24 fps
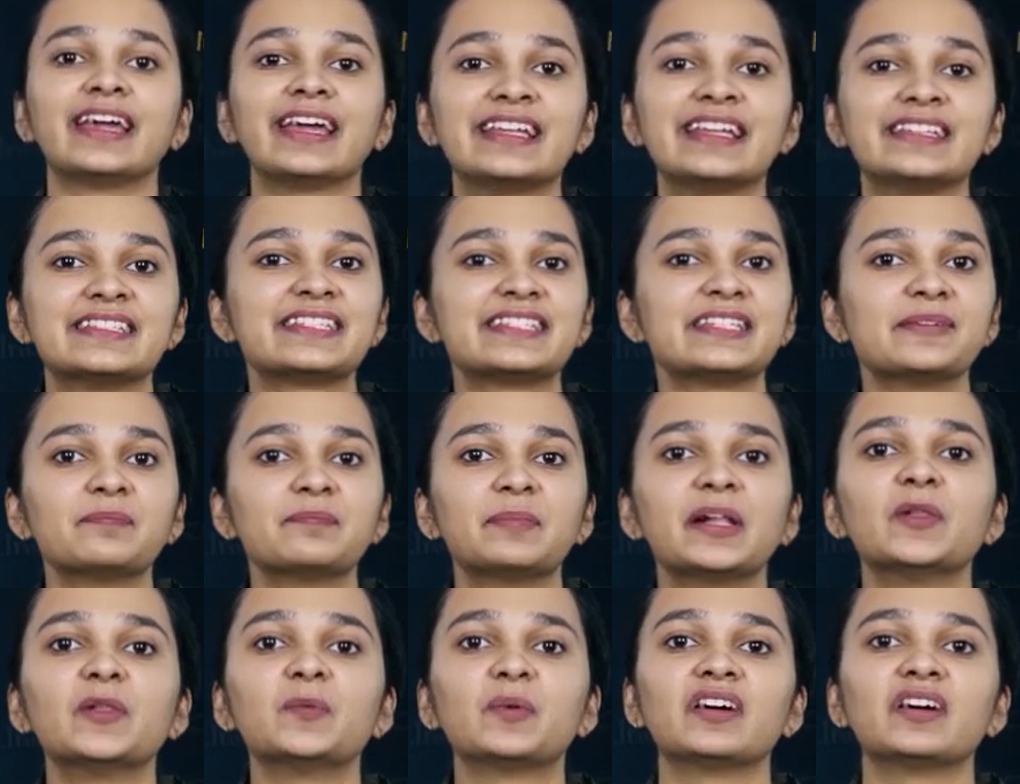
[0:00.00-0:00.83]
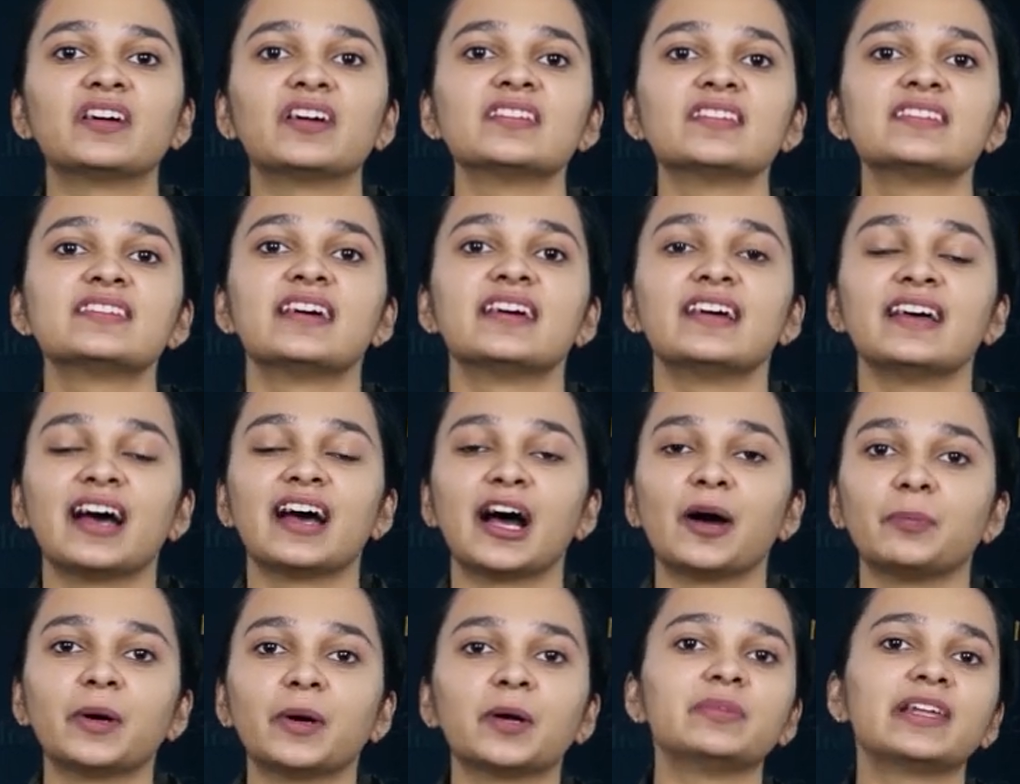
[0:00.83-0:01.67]
In simple words,
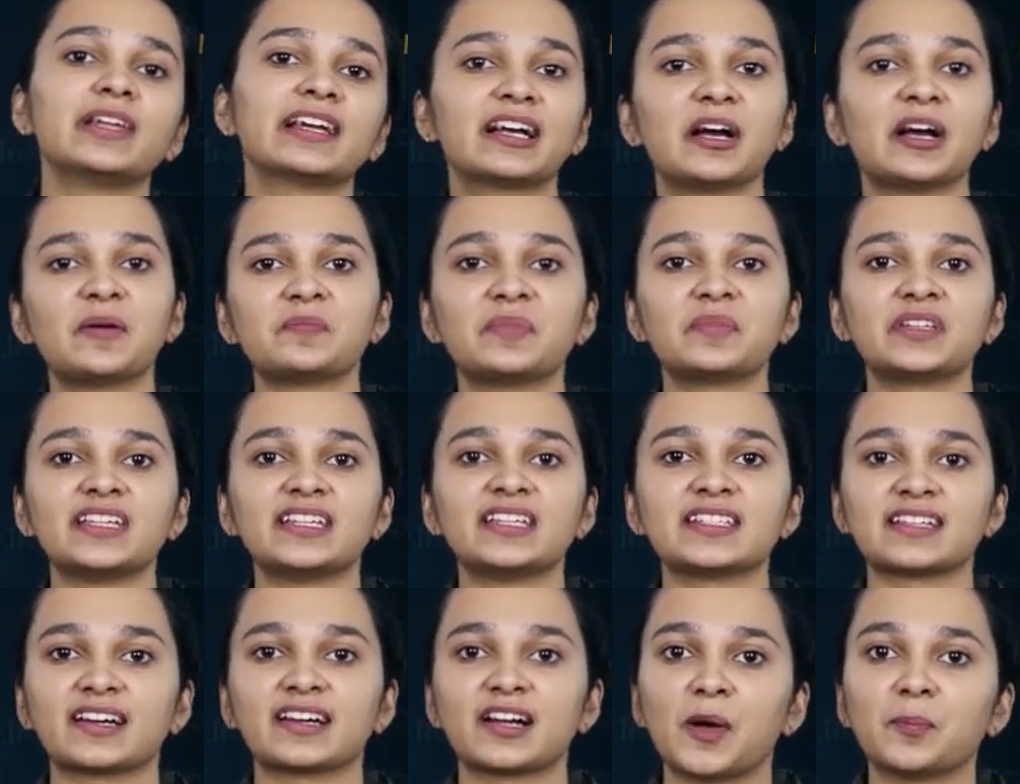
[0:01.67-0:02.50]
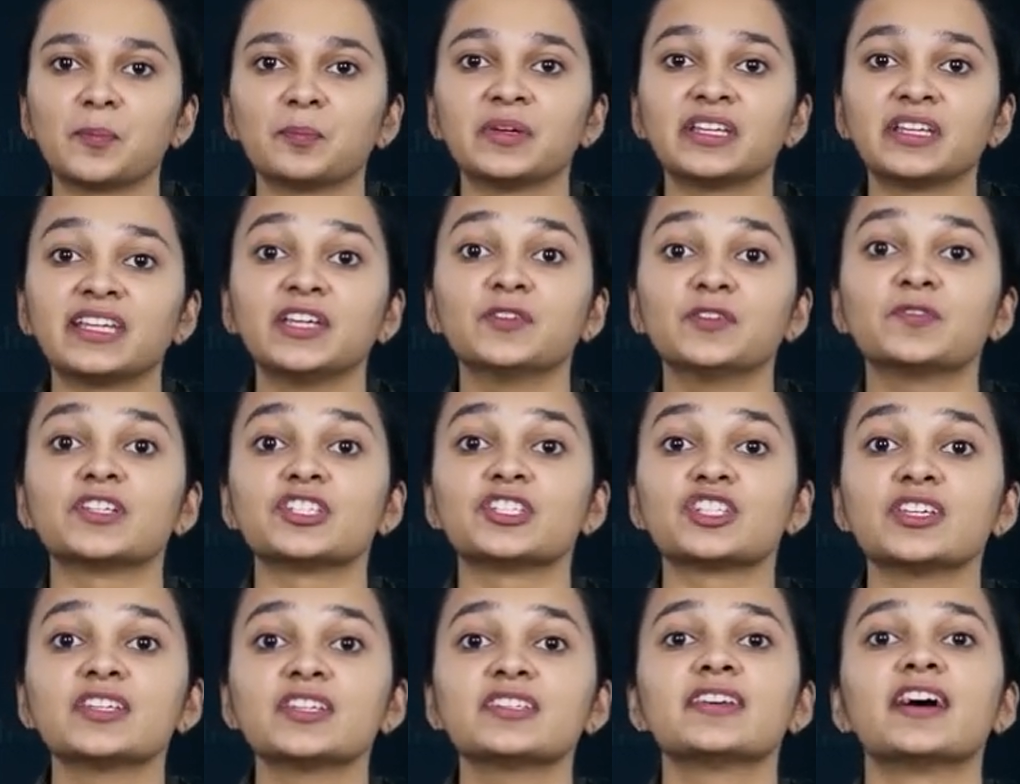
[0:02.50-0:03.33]
a public company is a company
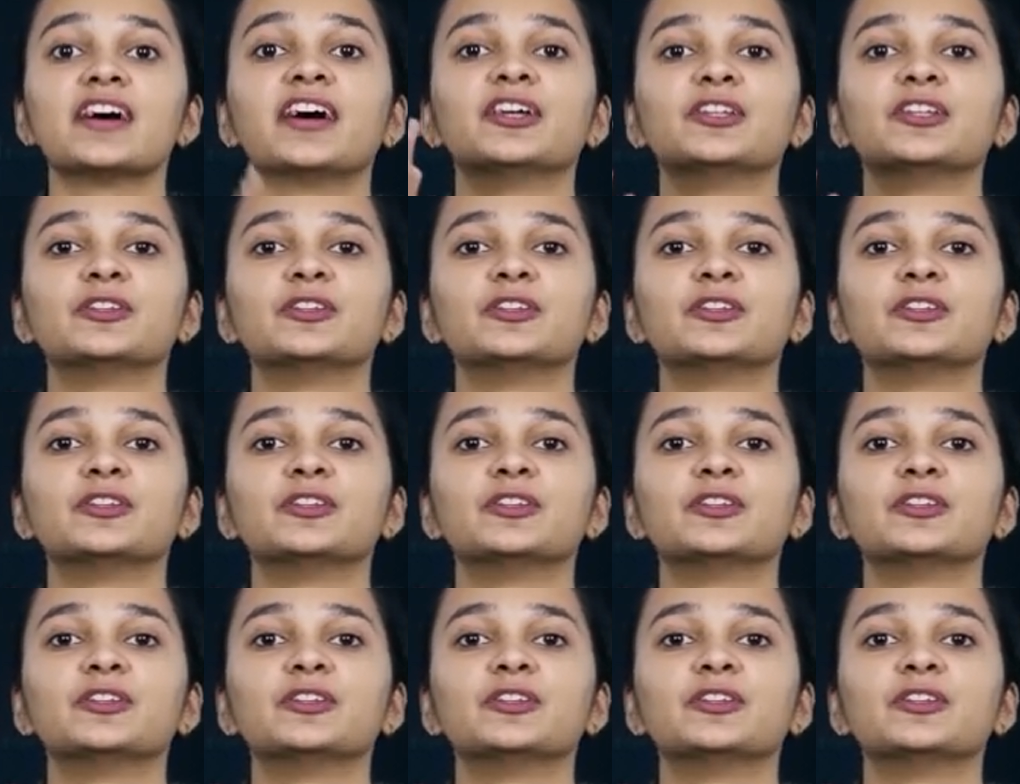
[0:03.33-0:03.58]
which is